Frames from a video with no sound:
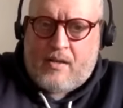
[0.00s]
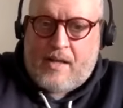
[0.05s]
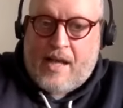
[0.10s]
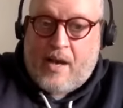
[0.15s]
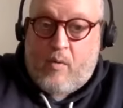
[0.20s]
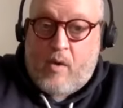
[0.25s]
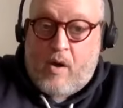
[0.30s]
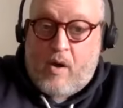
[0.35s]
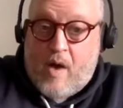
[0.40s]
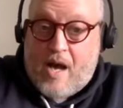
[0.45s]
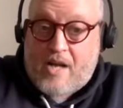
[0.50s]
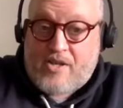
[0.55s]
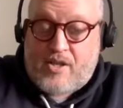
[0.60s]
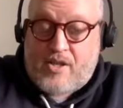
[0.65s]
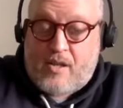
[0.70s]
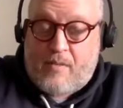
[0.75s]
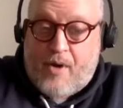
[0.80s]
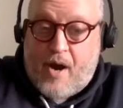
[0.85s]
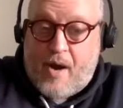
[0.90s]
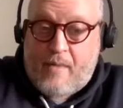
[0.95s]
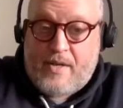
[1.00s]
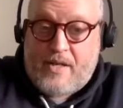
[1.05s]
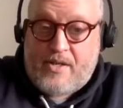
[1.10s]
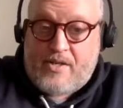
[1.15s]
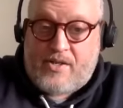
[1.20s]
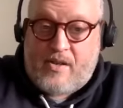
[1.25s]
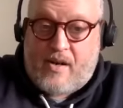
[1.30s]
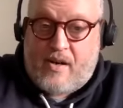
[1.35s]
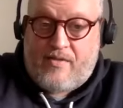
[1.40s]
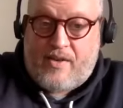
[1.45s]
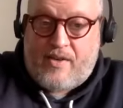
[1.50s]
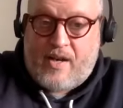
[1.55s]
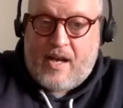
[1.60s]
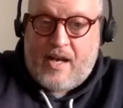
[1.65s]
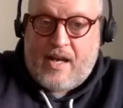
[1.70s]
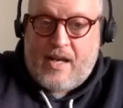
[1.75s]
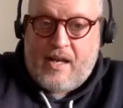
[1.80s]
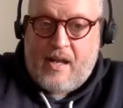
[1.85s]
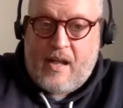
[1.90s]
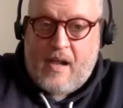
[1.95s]
like we're watching the prime minister every
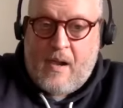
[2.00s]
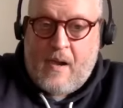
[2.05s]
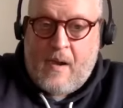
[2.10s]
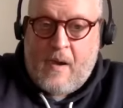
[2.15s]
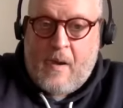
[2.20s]
night,